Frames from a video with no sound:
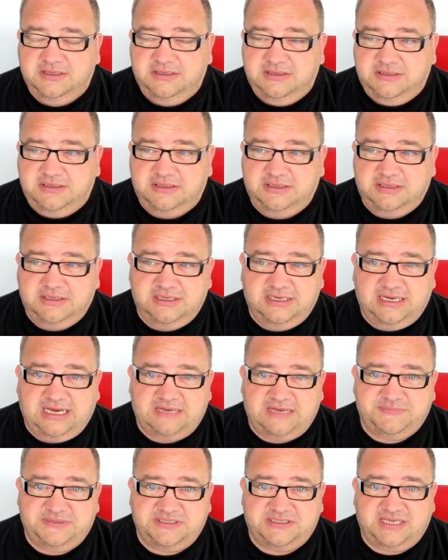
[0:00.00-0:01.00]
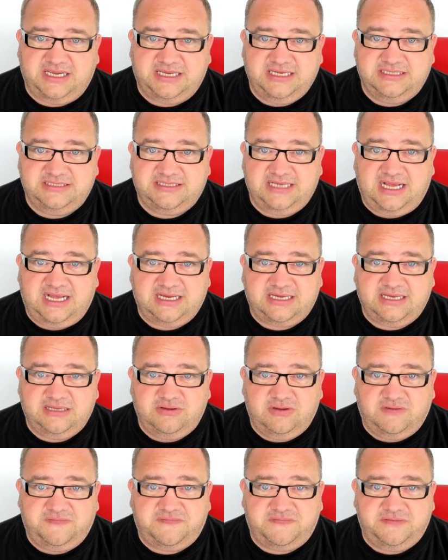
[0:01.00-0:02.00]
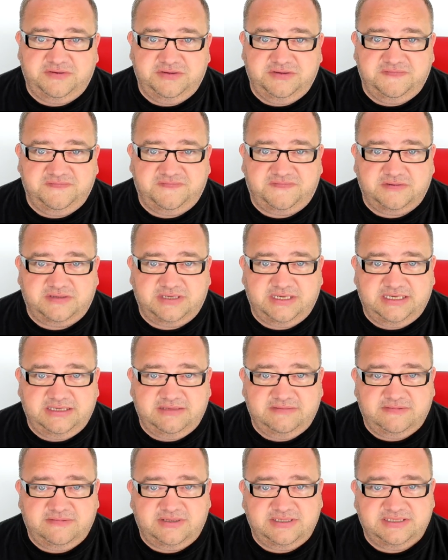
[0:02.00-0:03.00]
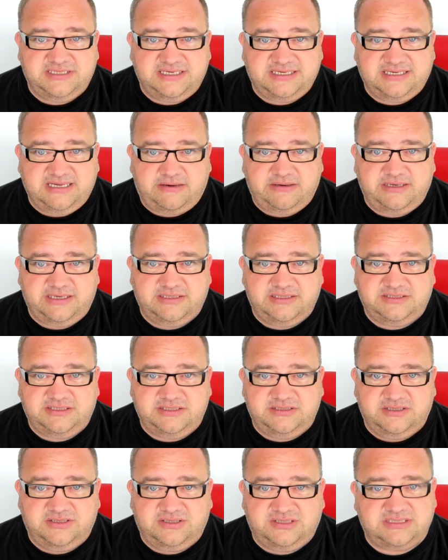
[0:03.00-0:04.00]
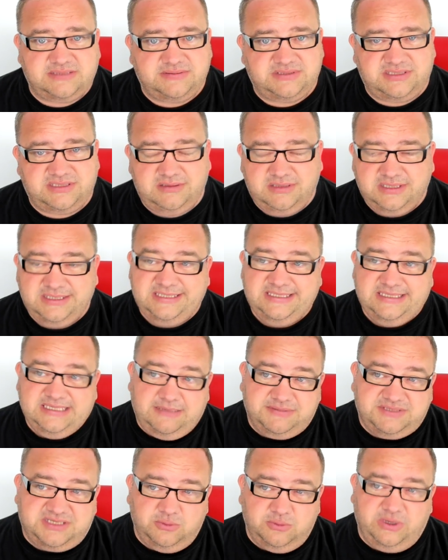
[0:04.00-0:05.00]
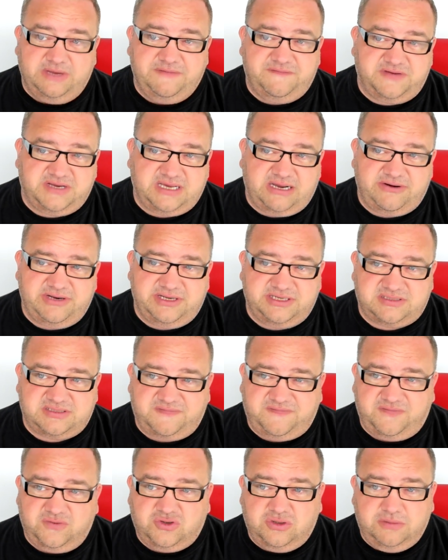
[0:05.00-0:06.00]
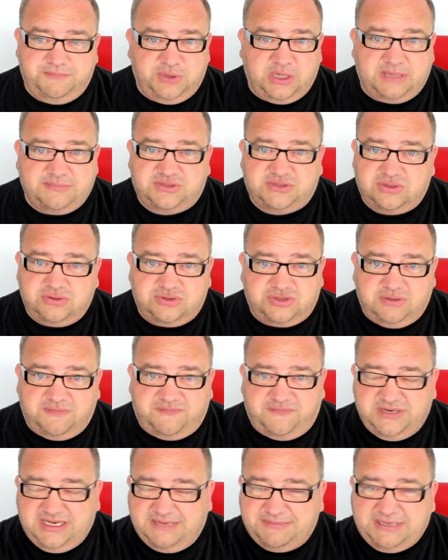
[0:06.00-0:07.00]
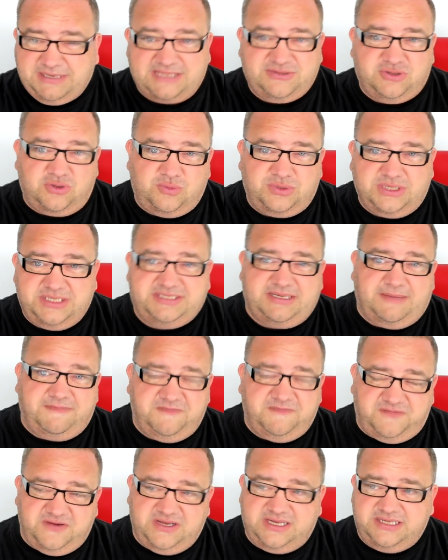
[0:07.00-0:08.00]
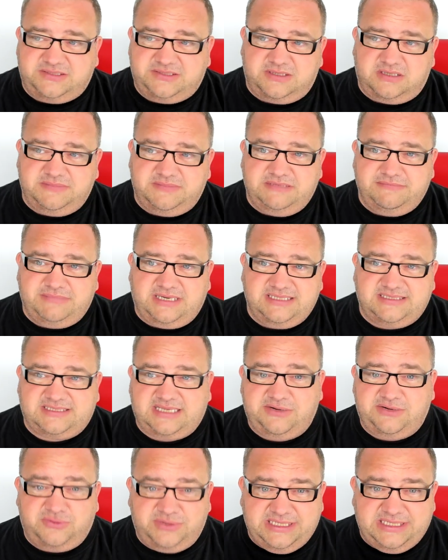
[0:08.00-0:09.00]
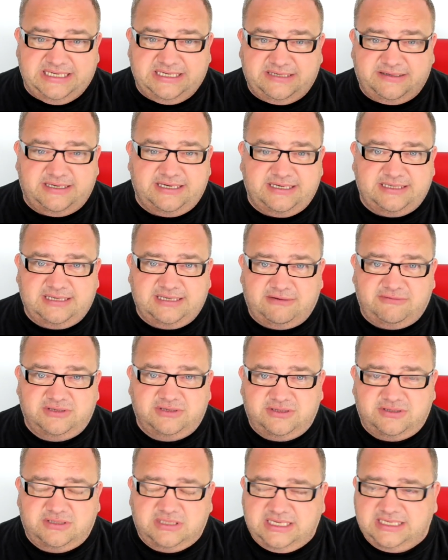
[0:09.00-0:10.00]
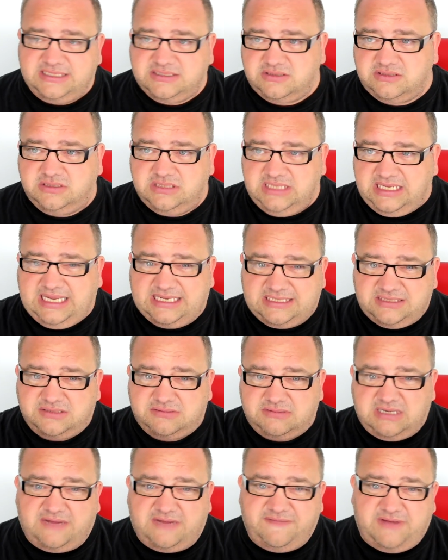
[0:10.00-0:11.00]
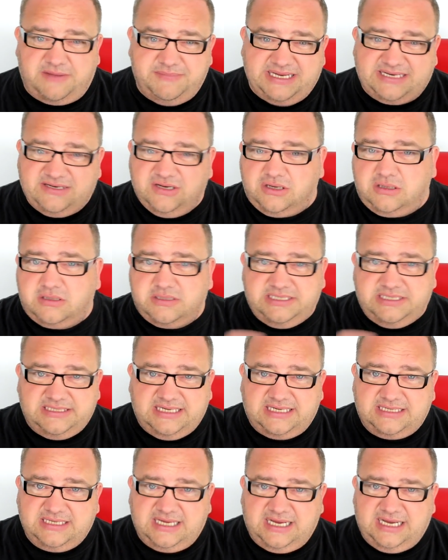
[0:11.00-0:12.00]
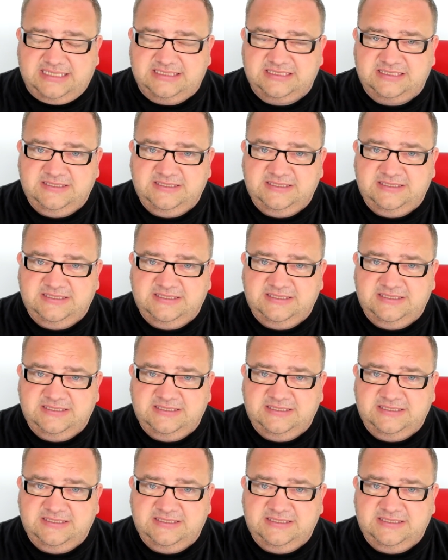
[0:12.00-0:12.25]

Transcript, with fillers: uh, I'd be saying target Lovren and fucking what is it, Karius, you know? Because I'm still, I'm still waiting for Karius to fuck up, but I'm so chuffed with it. But I don't want to tempt fate. Do you know what I mean? By saying, oh, isn't he great now and all that. So let, I just rather I'm ignoring that, guys.